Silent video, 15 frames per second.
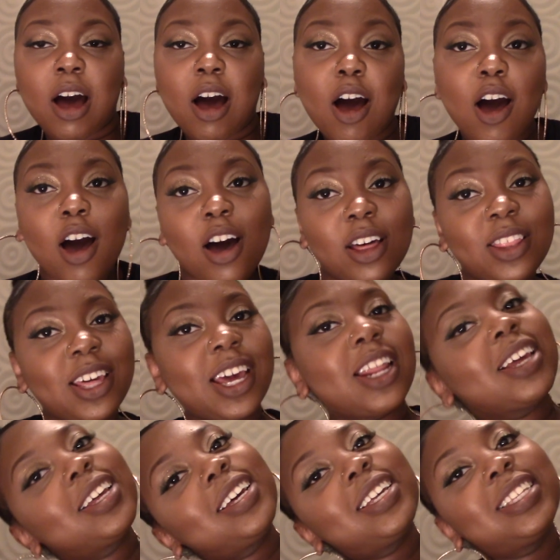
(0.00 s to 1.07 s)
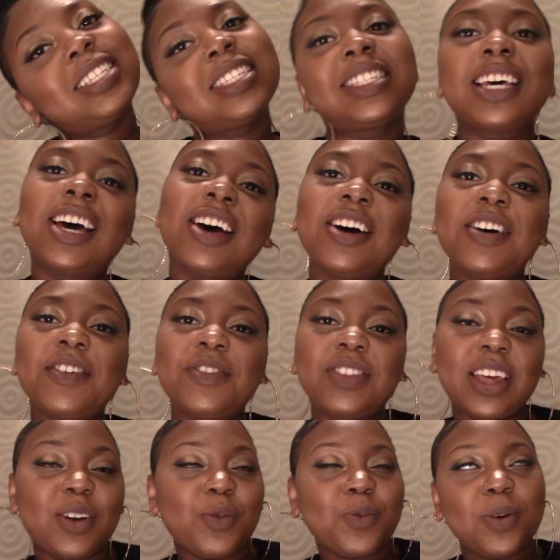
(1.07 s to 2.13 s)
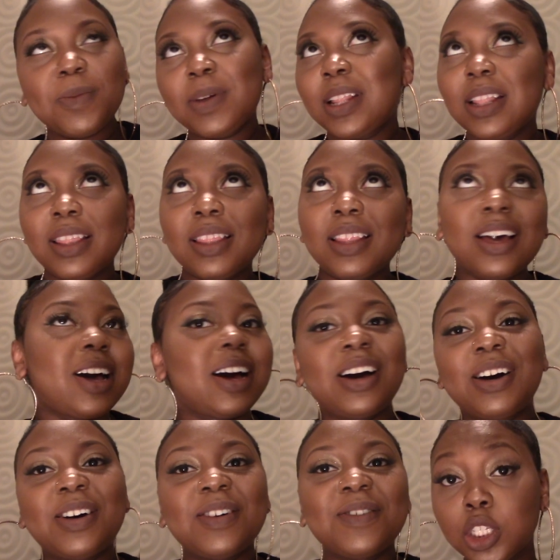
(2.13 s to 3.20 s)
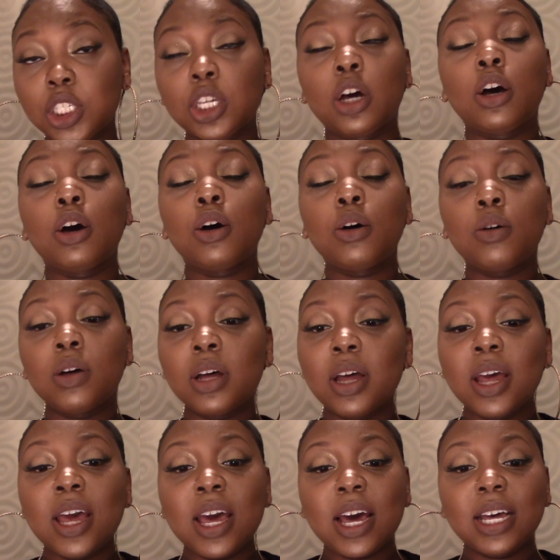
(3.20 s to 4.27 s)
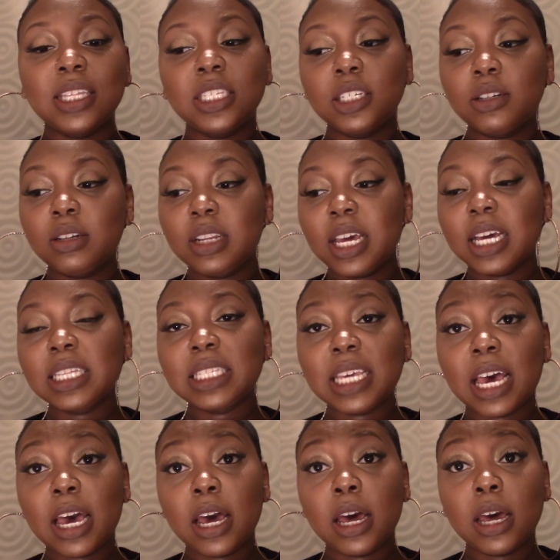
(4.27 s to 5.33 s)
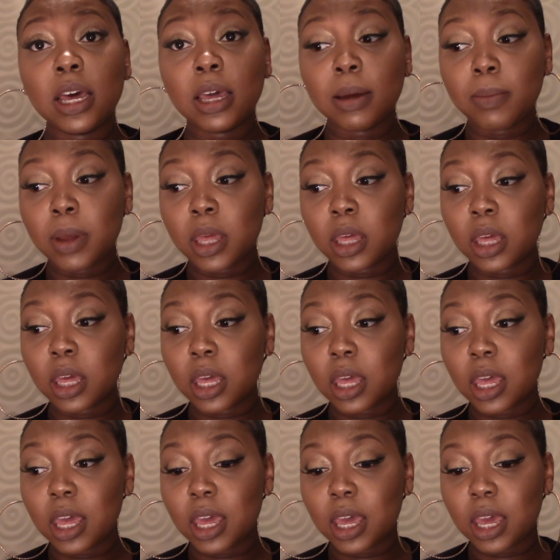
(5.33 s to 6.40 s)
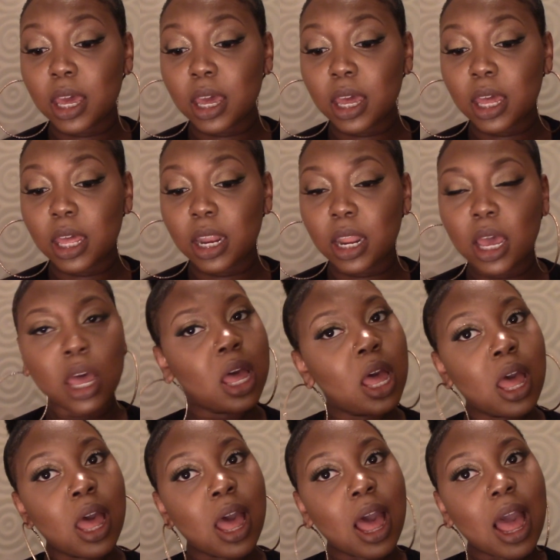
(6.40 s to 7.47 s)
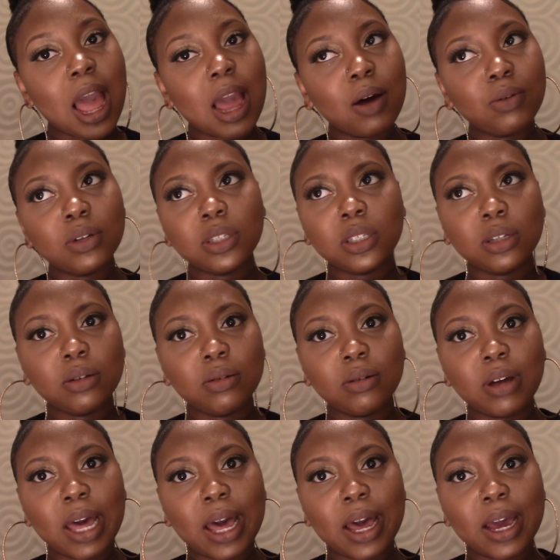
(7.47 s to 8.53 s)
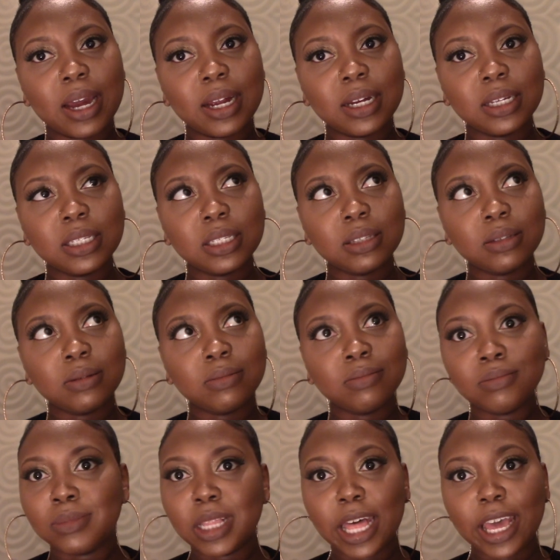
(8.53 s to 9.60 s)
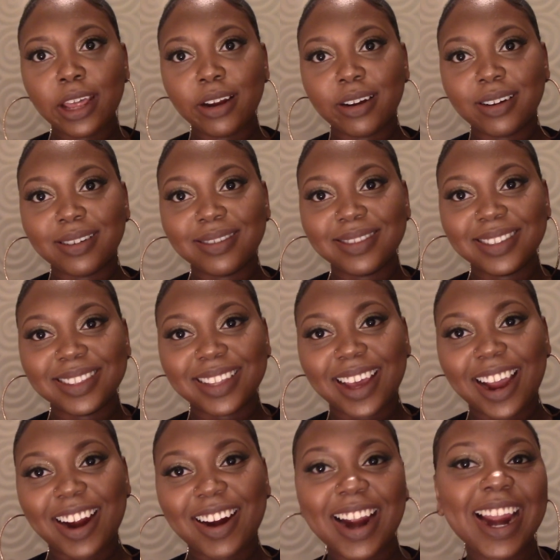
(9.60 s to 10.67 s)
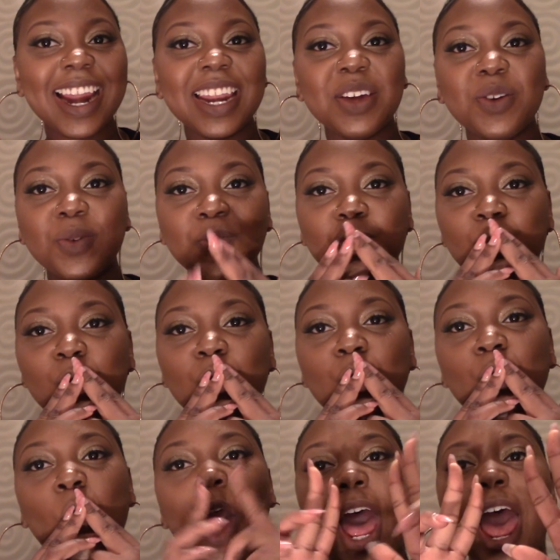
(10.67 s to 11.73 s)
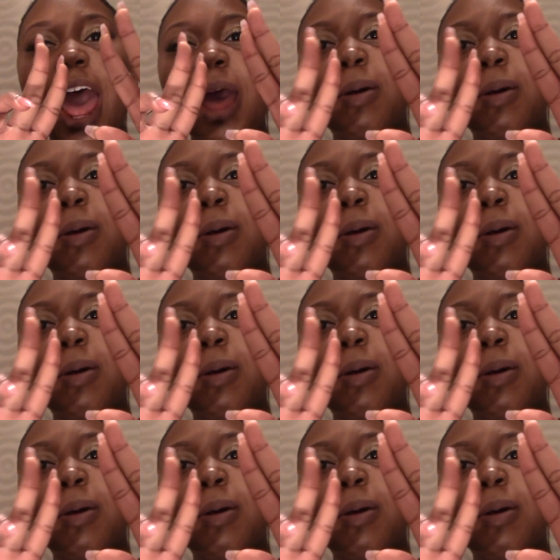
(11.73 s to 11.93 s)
all that good stuff that women love. So until next time, and I will see you guys later. Alrighty. Mwah.